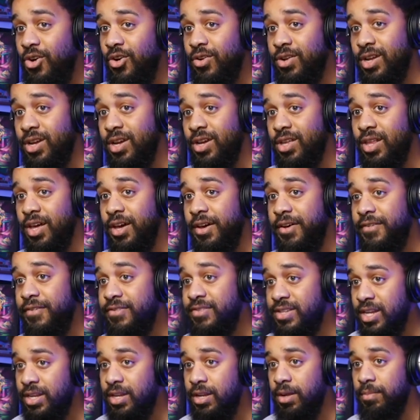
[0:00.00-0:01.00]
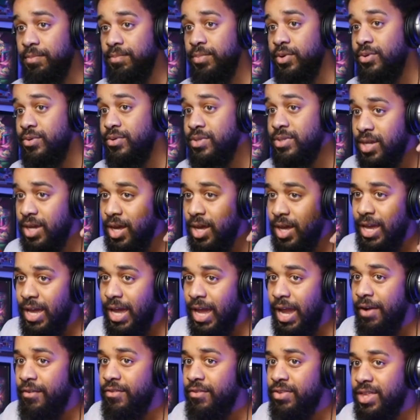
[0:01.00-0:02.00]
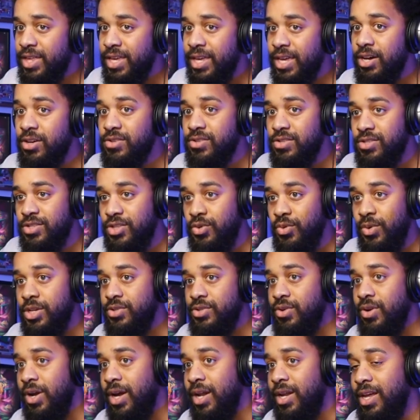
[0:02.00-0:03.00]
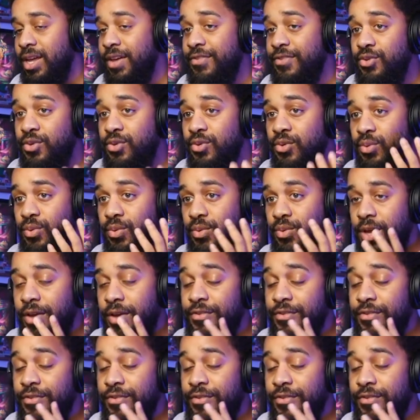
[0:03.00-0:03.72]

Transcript: on the gloves and the boots everything else you want to try if you